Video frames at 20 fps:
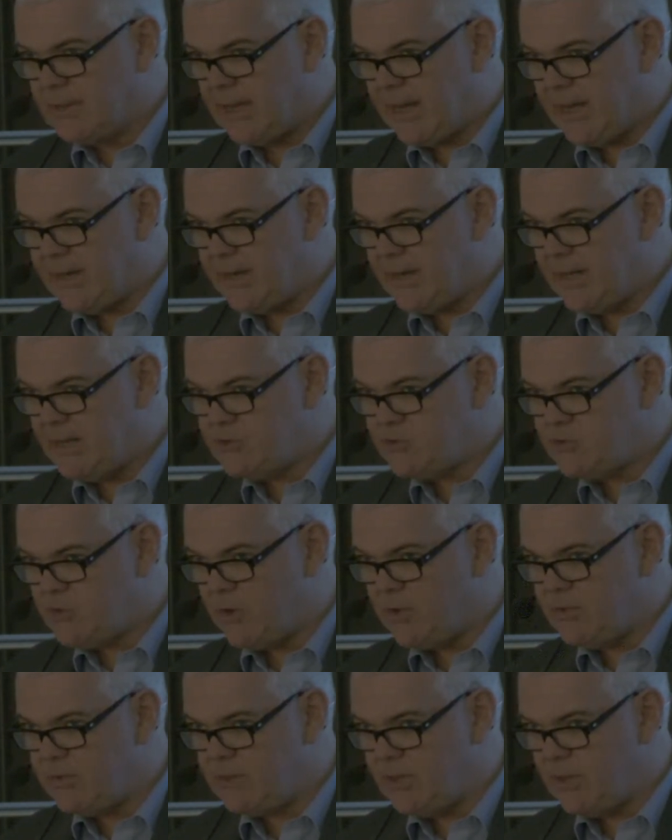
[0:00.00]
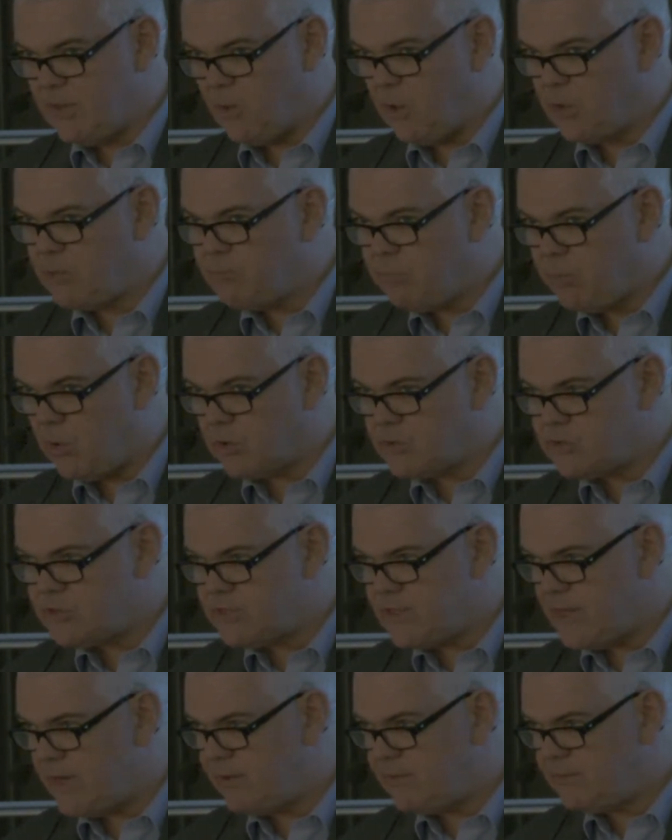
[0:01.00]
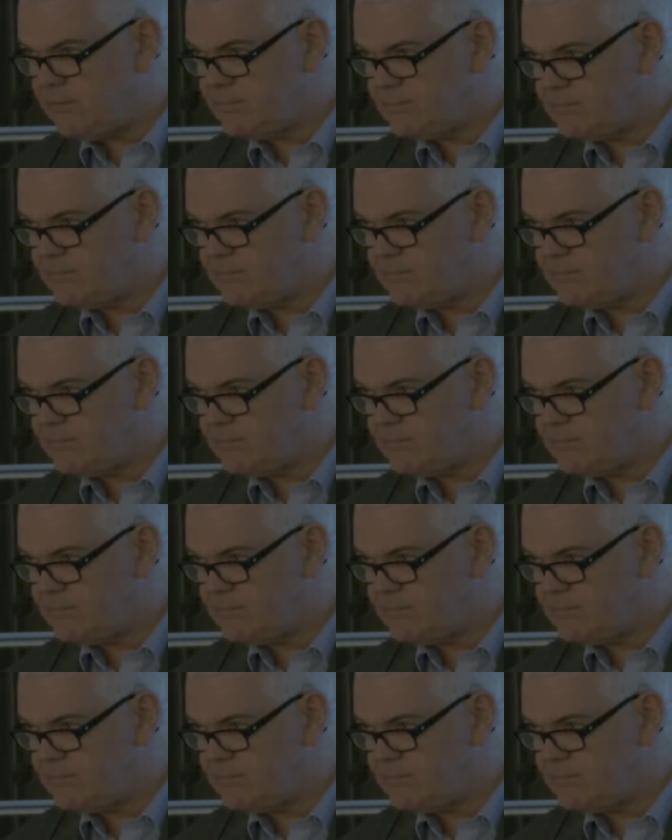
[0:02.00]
and enjoyed the hot pots there.